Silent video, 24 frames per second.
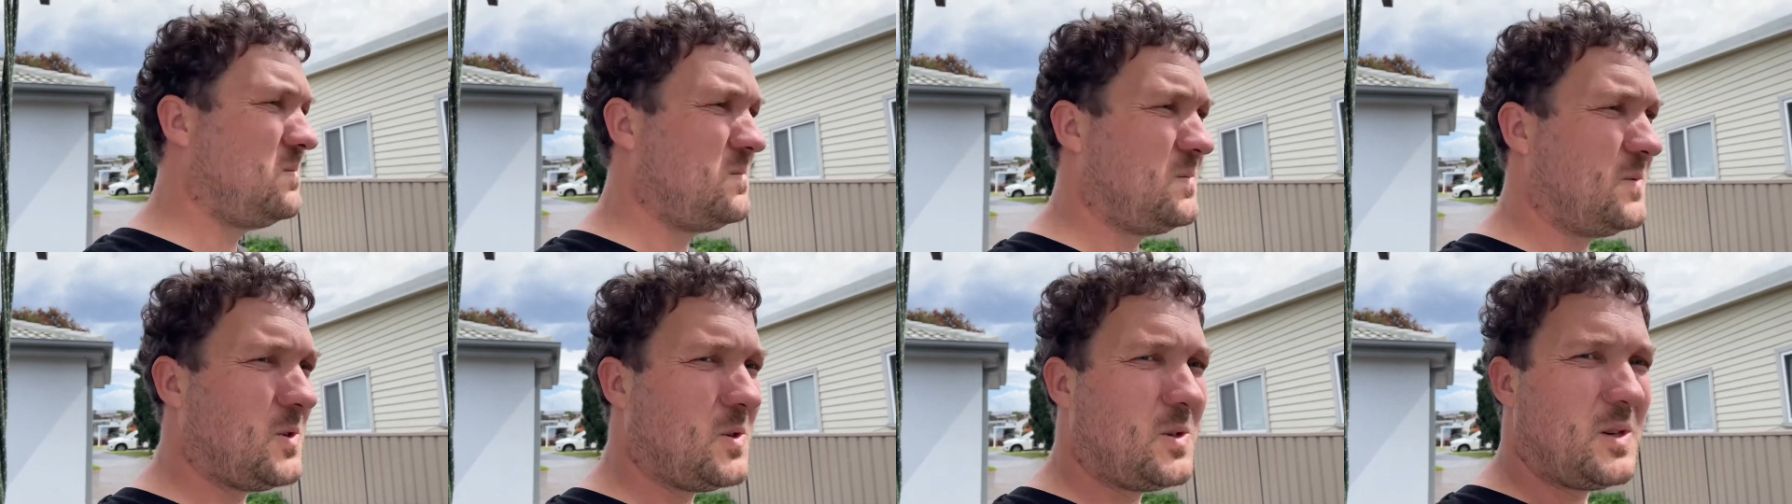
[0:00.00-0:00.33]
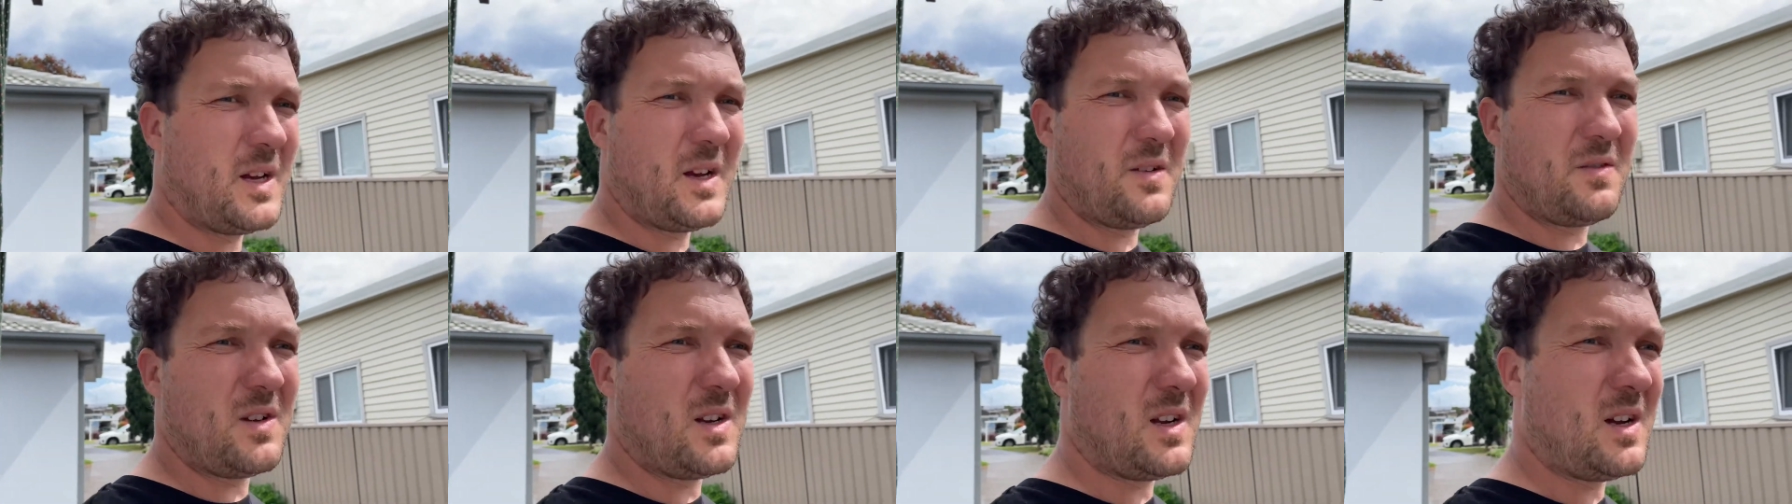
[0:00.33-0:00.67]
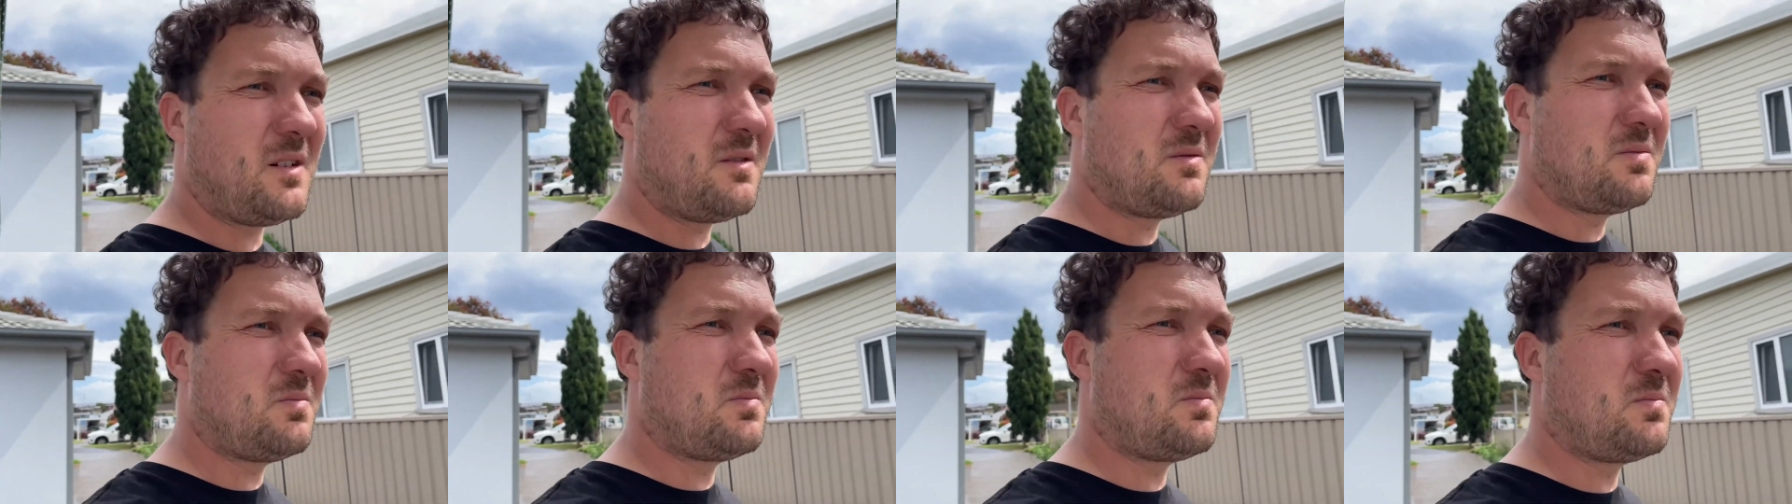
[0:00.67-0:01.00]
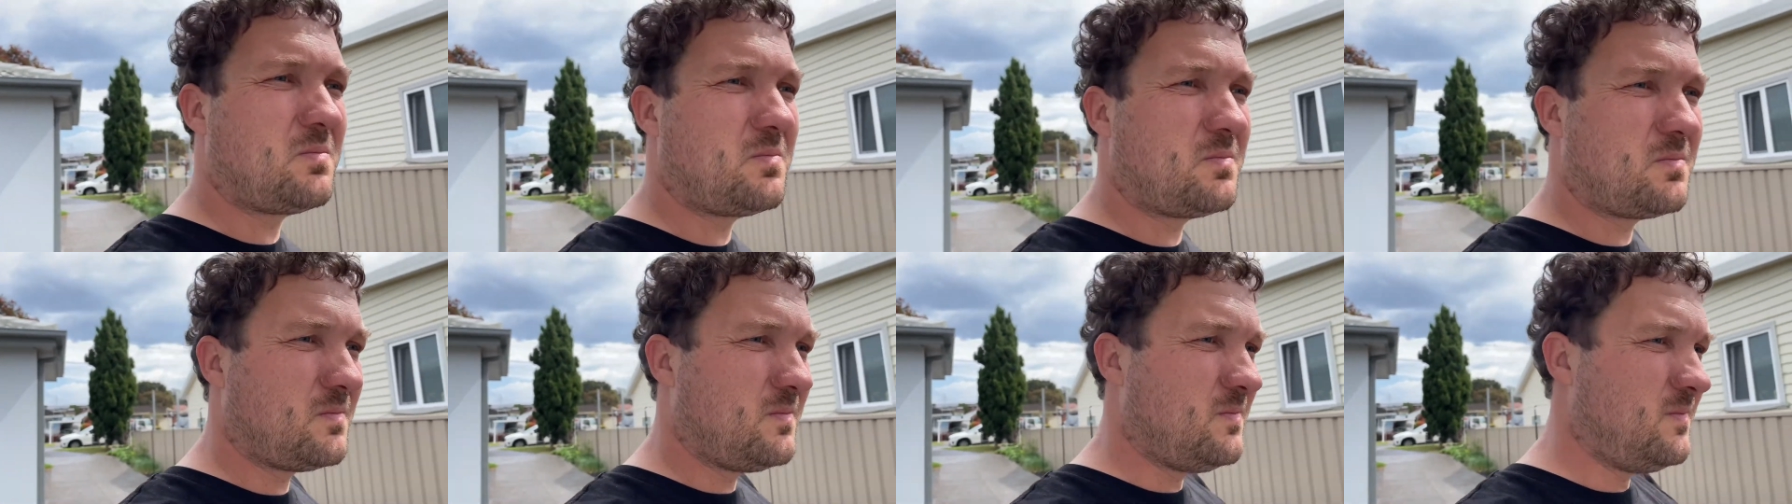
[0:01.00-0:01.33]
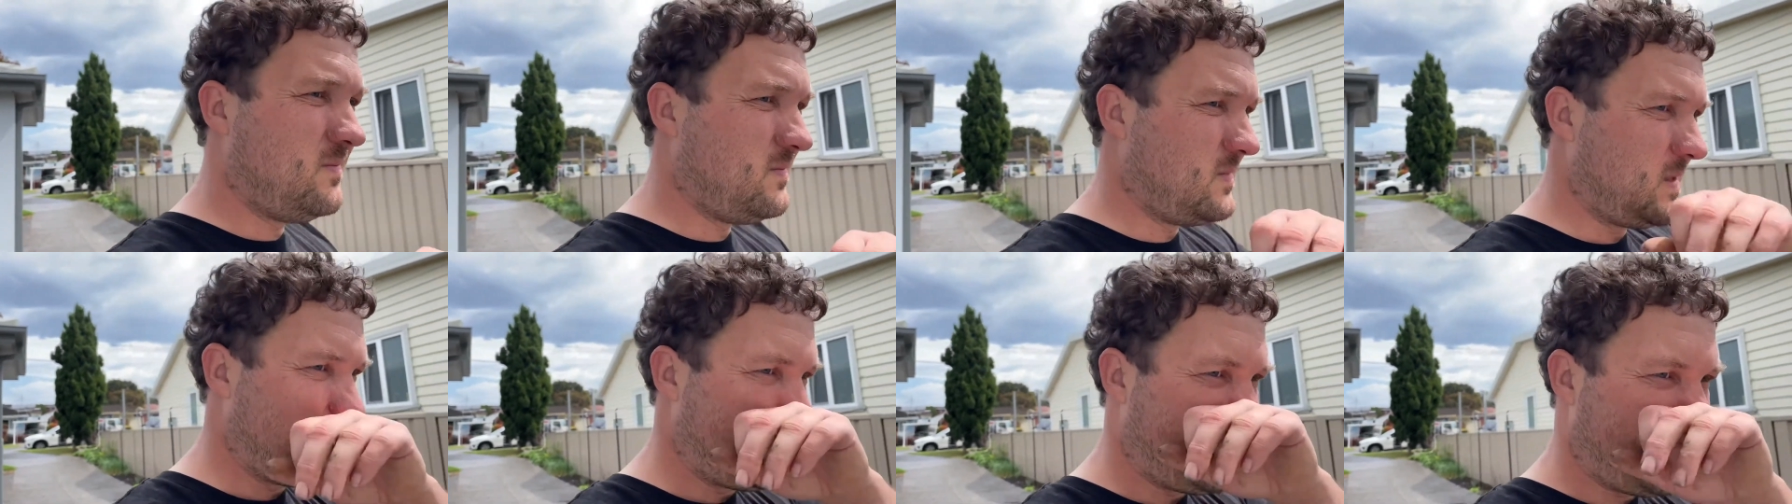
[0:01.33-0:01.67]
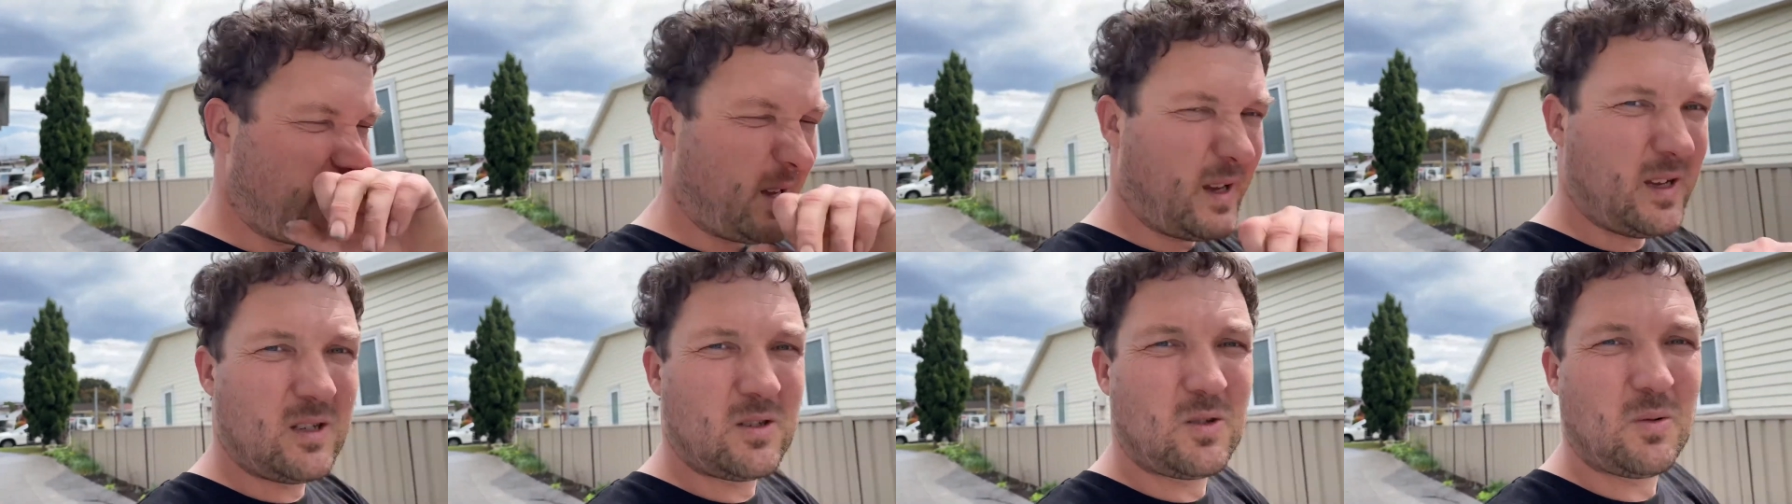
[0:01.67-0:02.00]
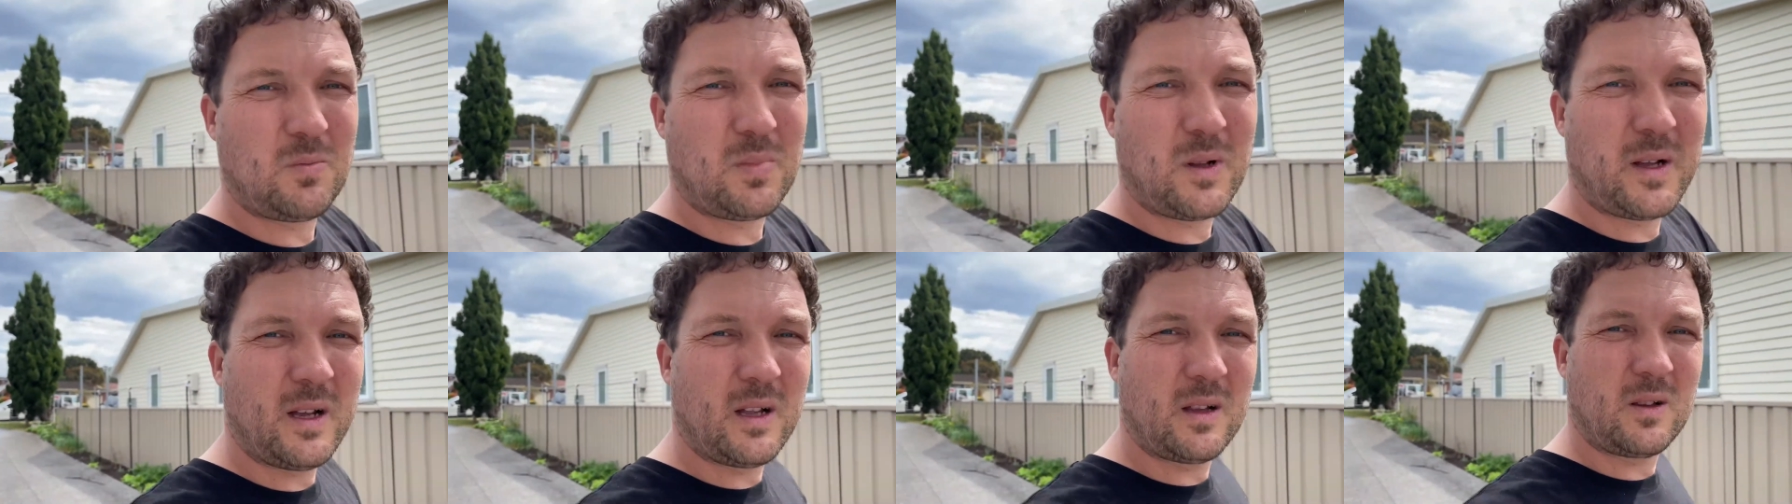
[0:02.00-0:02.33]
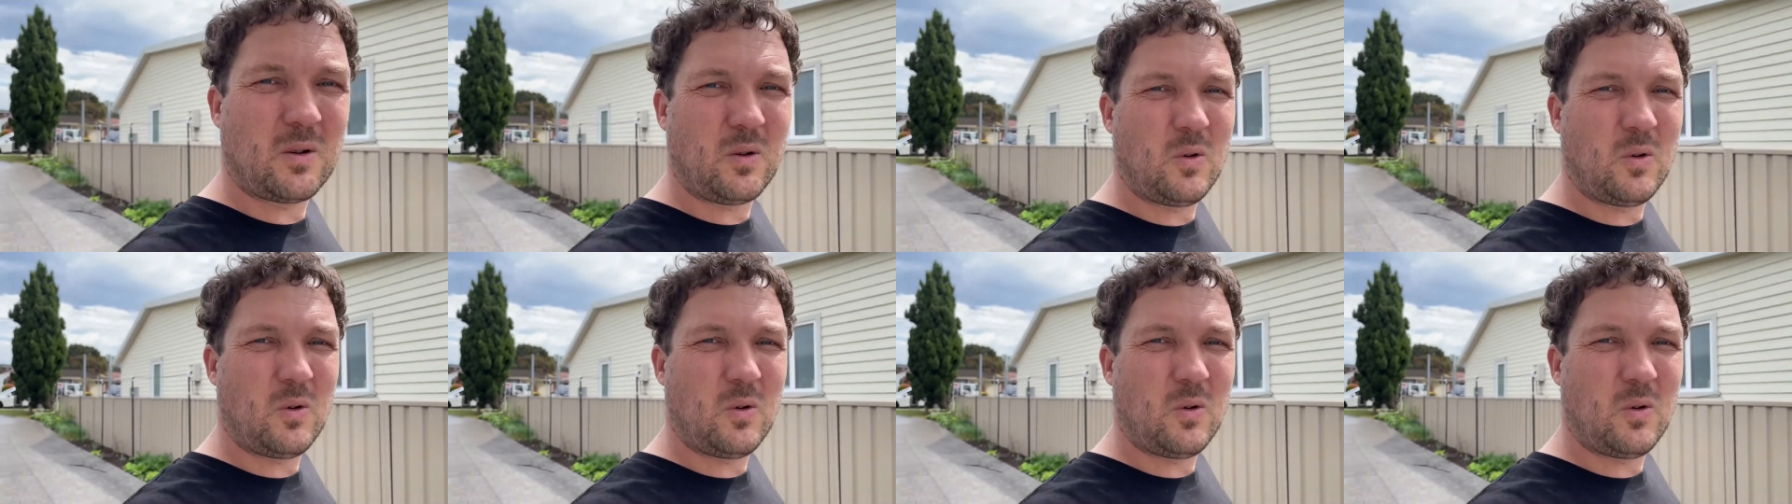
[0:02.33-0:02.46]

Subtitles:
don't have enough space to plant